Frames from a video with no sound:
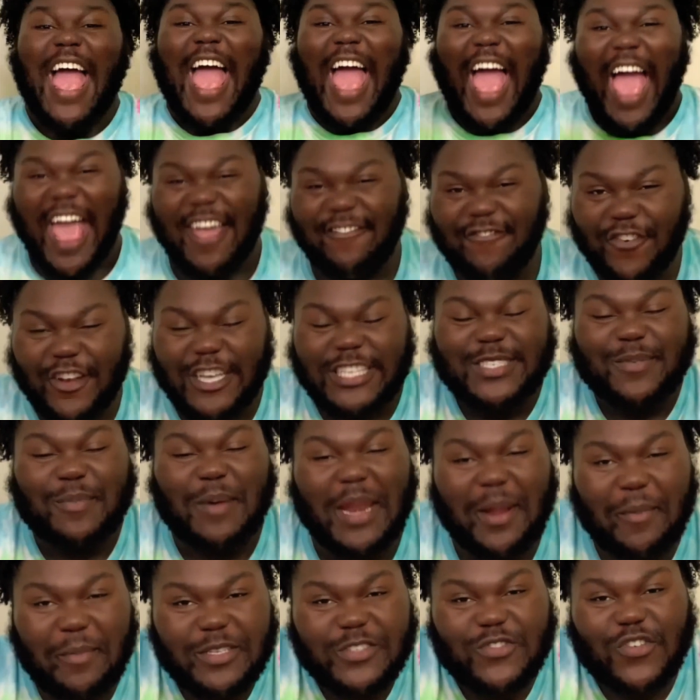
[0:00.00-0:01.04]
Hey friends, my
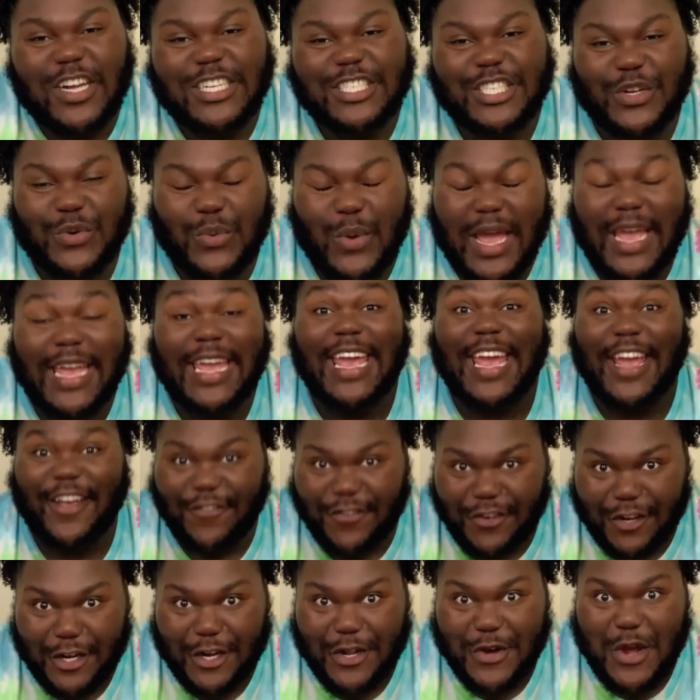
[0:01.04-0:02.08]
name is Roger Dewayne. If
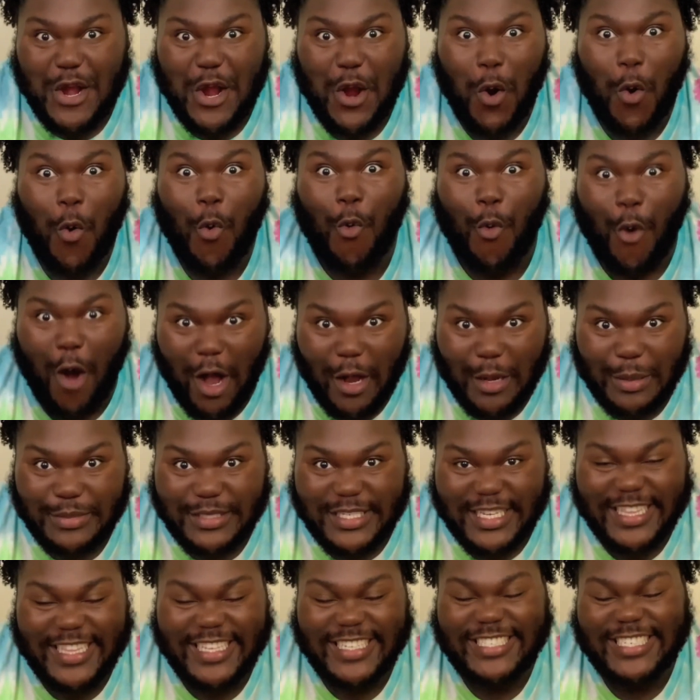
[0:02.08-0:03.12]
you're new here, welcome
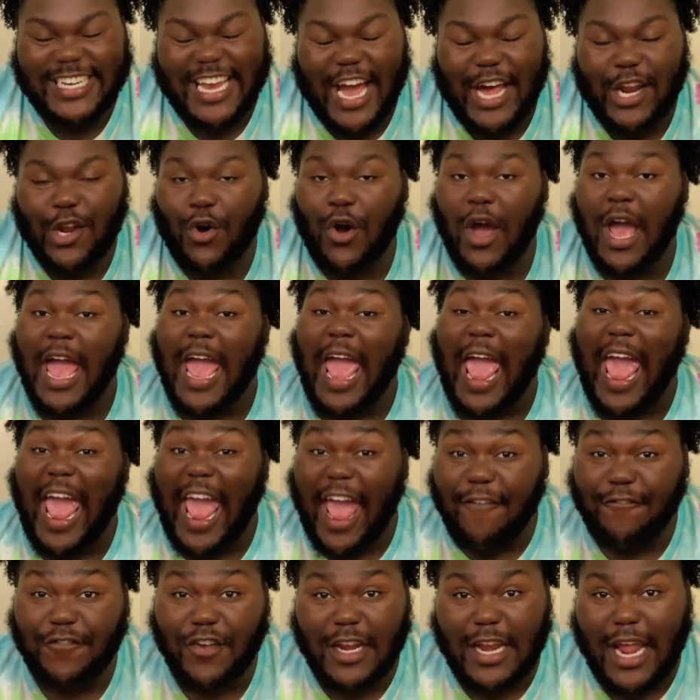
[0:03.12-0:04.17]
to the channel.
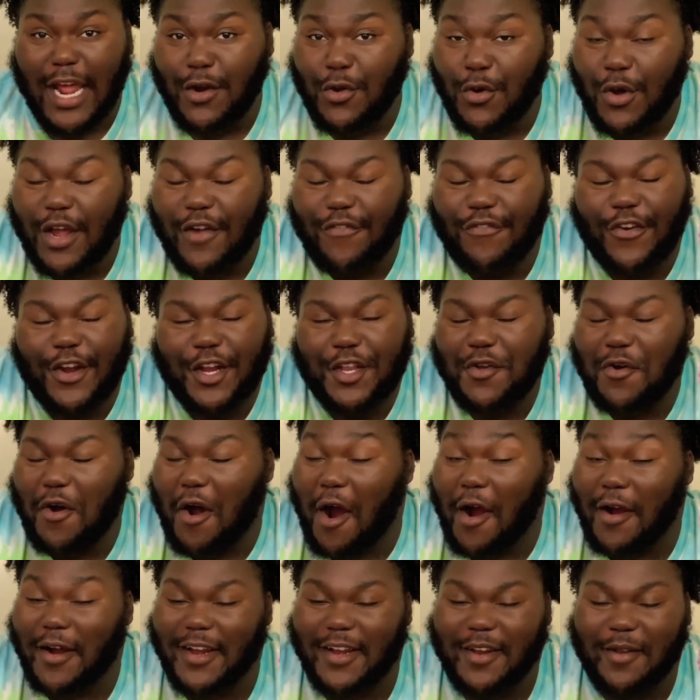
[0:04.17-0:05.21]
If you're not new here, friend, you
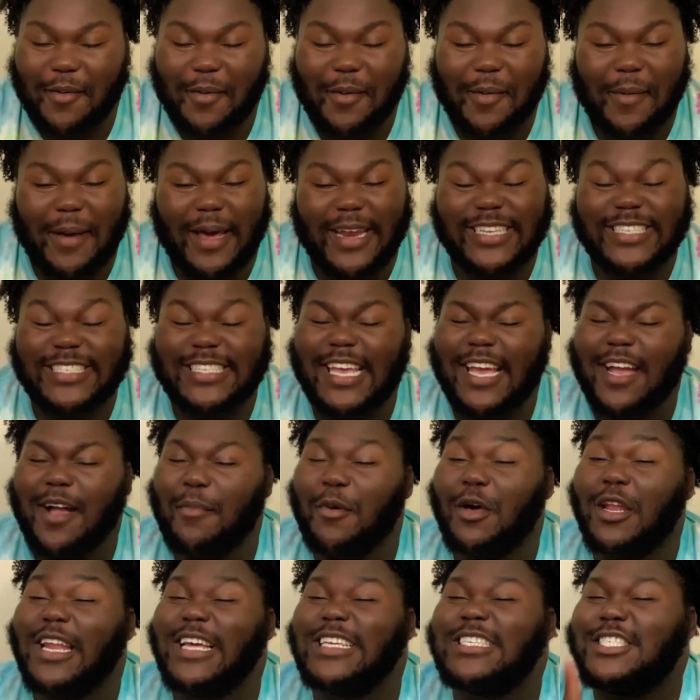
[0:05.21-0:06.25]
already know what I'm about to say. Come
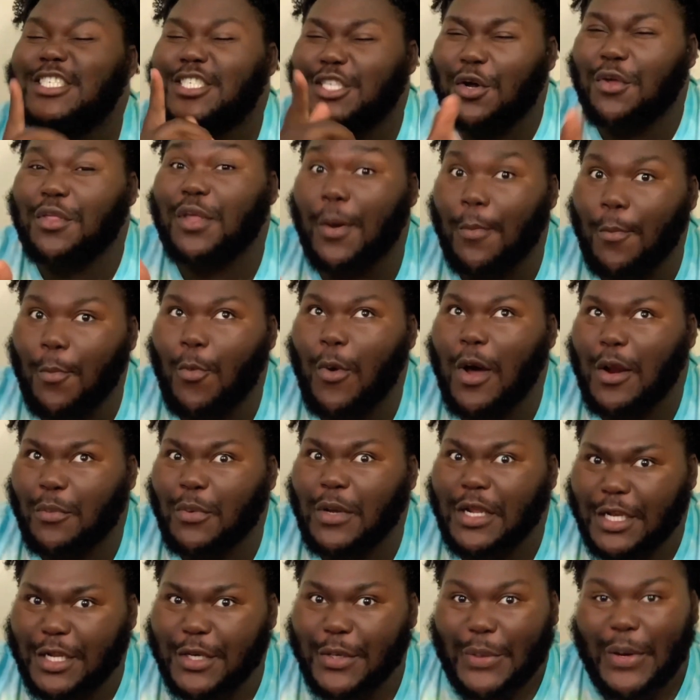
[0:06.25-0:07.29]
on, let's show them what we
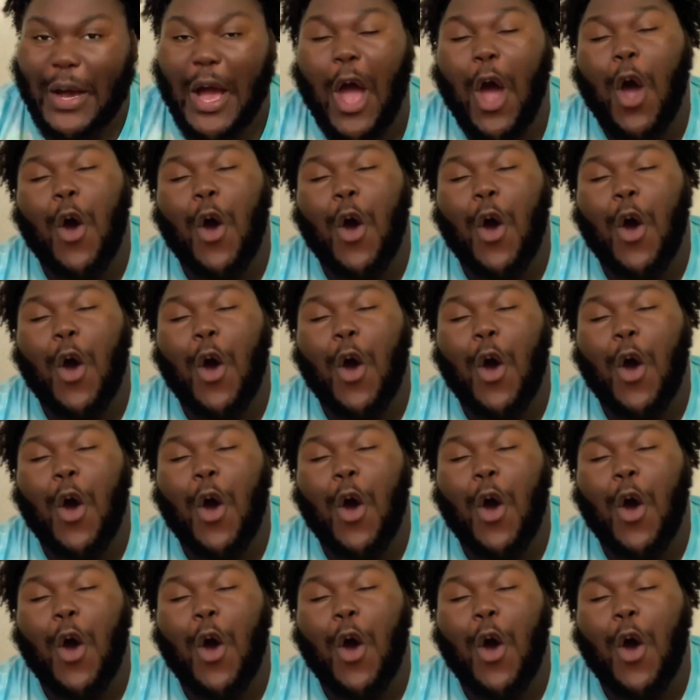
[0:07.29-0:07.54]
do.